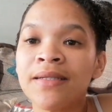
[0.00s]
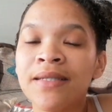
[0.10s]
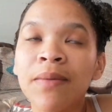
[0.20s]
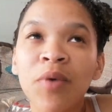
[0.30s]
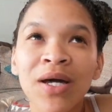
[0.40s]

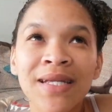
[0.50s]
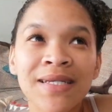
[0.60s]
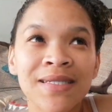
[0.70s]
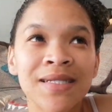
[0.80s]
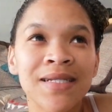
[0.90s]
deep
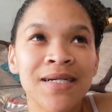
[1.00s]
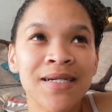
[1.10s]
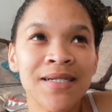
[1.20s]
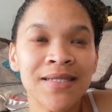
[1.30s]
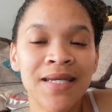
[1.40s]

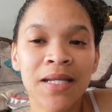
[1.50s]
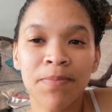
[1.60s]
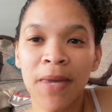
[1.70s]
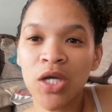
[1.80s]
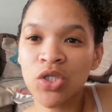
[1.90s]
conditioners, it
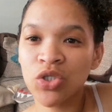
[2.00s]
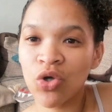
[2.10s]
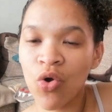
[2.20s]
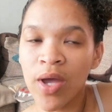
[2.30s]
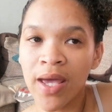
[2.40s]
makes
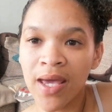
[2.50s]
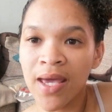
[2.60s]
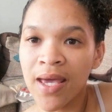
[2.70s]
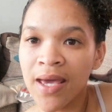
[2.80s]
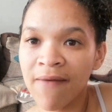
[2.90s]
your
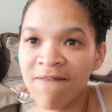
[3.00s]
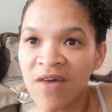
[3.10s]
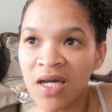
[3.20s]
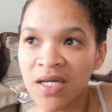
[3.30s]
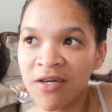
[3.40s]
hair
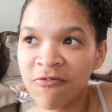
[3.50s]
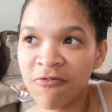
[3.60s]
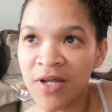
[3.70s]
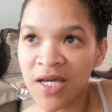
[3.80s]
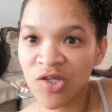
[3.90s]
very
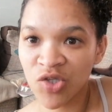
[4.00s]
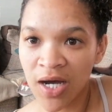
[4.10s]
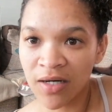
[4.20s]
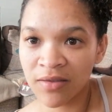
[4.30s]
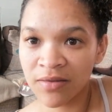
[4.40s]

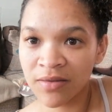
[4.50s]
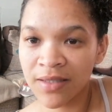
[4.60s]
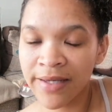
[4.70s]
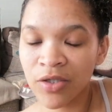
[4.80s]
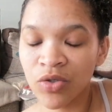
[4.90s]
fragile.
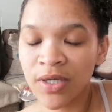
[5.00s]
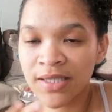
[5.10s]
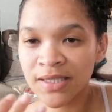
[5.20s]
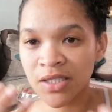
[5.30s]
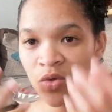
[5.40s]
Like you
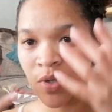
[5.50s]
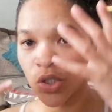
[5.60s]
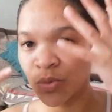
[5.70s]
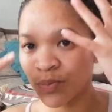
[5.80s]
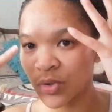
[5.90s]
can see when
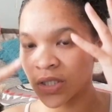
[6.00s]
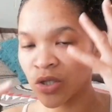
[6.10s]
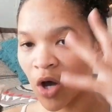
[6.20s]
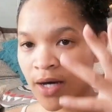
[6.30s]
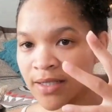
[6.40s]
you put
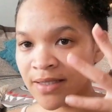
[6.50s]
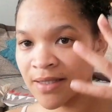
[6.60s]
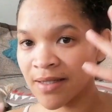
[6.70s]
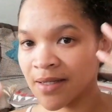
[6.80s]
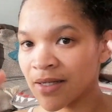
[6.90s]
it on,
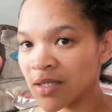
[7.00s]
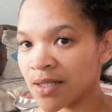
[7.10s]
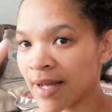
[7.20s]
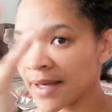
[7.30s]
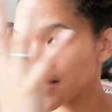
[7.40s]

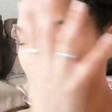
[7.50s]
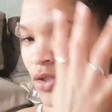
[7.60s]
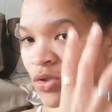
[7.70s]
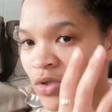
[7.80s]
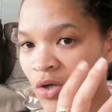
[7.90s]
like,
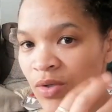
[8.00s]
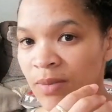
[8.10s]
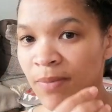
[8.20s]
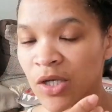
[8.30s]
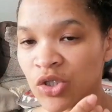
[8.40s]
you know,
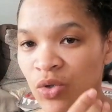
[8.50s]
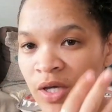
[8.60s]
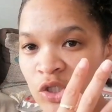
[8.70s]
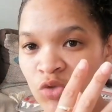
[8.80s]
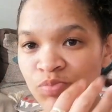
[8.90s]
it makes your
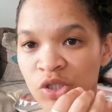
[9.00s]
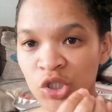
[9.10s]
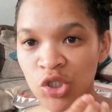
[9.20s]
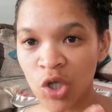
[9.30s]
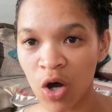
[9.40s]
hair super
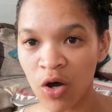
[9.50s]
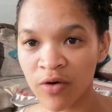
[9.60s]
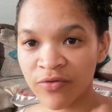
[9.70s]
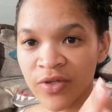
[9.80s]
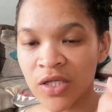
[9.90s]

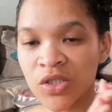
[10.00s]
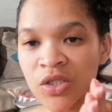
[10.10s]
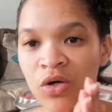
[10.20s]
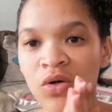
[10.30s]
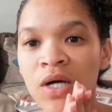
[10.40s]
soft and
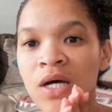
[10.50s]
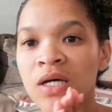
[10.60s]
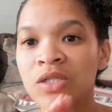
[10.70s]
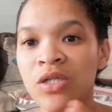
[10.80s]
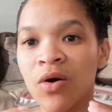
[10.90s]
so.
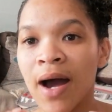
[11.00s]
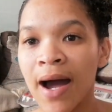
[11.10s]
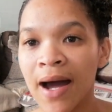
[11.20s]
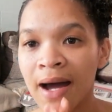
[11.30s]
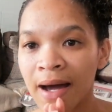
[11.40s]
So
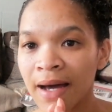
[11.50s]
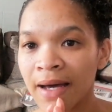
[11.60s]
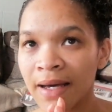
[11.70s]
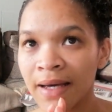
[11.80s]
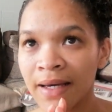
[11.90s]

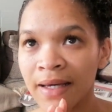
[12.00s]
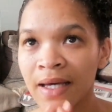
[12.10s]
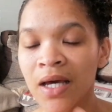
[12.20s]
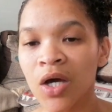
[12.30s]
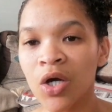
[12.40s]
I
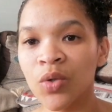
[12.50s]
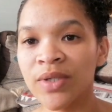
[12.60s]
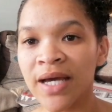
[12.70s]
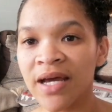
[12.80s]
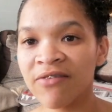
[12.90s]

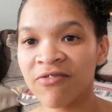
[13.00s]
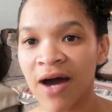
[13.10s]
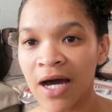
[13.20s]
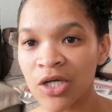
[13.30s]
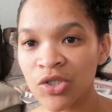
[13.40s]
would
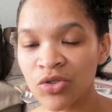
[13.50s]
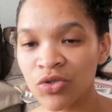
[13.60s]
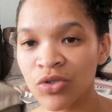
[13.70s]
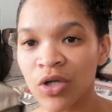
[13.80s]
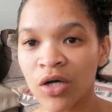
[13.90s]
advise
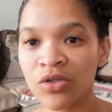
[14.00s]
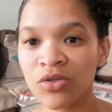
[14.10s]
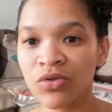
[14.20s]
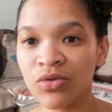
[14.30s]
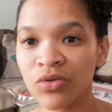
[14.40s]
you not
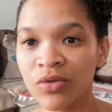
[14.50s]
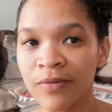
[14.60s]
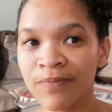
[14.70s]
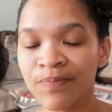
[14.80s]
to